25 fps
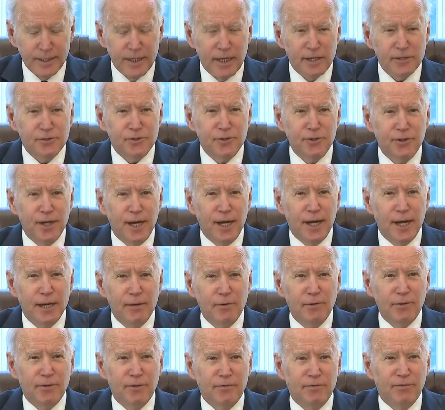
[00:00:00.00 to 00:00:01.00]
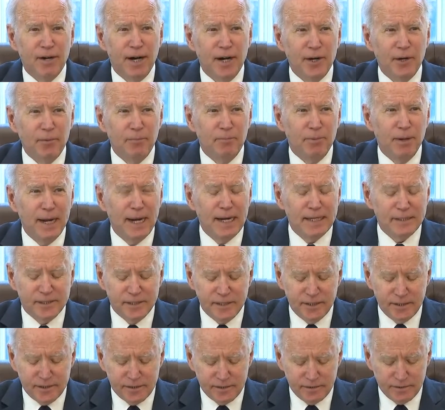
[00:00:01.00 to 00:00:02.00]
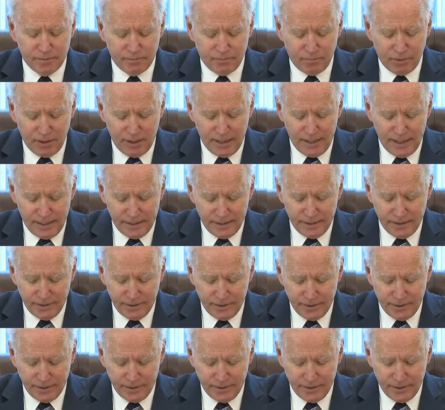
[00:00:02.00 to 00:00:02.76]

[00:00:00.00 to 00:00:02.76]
Yesterday, with the final passage of the plan